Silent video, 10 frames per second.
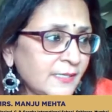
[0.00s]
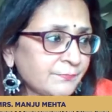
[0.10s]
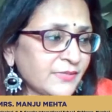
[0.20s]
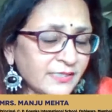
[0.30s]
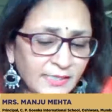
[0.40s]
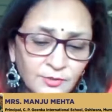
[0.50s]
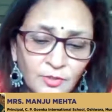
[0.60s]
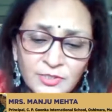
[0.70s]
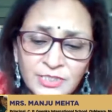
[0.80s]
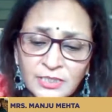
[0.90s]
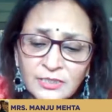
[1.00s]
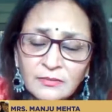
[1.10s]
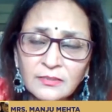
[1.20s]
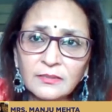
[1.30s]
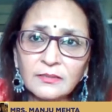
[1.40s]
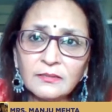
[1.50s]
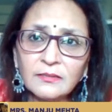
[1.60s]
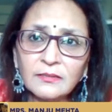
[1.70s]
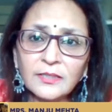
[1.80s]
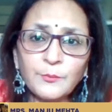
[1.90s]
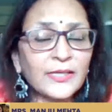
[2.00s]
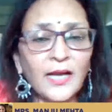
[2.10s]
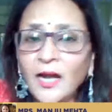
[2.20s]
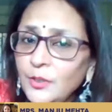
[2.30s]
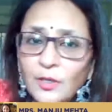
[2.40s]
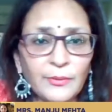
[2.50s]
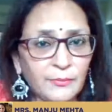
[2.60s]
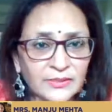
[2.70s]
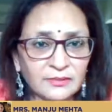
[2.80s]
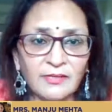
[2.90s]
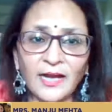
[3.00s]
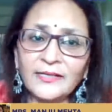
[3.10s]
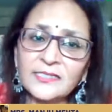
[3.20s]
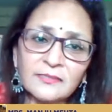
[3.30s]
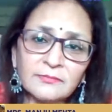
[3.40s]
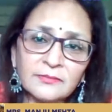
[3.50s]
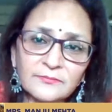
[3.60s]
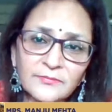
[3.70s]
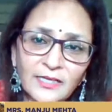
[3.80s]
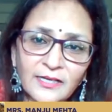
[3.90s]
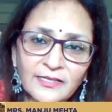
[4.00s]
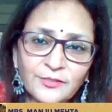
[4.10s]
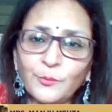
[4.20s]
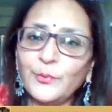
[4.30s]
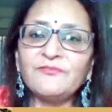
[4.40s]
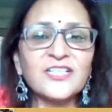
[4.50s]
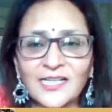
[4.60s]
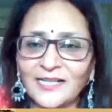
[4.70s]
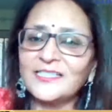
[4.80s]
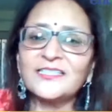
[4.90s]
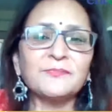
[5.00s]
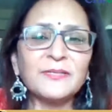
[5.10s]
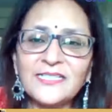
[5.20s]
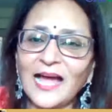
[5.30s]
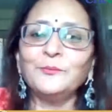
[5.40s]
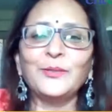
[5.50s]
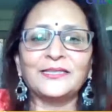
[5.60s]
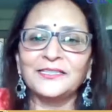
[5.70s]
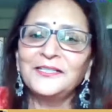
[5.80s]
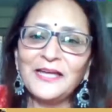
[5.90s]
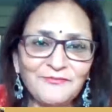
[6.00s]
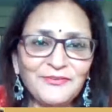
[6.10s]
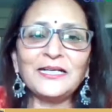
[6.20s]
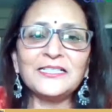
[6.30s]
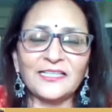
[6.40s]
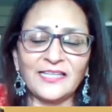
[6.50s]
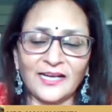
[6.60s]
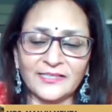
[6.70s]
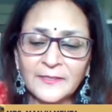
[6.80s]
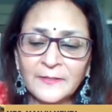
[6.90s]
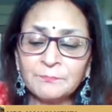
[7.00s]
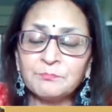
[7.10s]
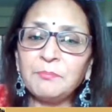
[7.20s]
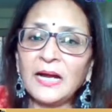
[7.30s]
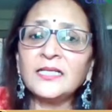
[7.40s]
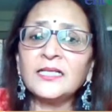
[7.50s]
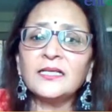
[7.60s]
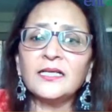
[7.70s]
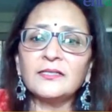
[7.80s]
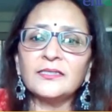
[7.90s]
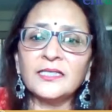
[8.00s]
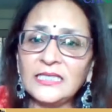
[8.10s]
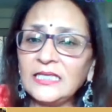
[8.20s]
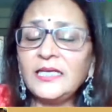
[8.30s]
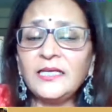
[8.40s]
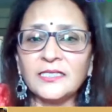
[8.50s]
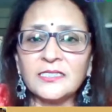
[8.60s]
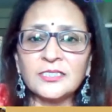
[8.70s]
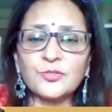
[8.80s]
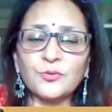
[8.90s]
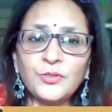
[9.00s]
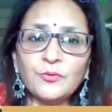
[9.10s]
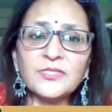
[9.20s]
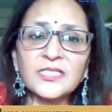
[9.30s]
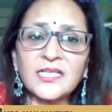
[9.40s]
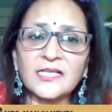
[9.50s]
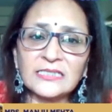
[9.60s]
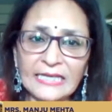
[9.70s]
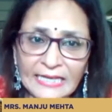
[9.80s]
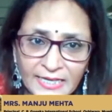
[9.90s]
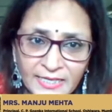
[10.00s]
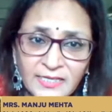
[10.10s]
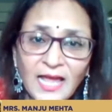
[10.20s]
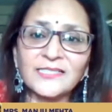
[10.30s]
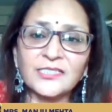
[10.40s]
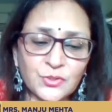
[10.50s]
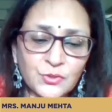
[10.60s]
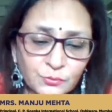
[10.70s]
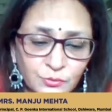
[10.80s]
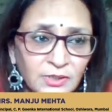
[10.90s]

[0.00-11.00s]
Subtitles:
that technology we can't do away with. That is we've discussed it, has been done with. Everyone has said that. But the key is to use it as an aid, as a tool,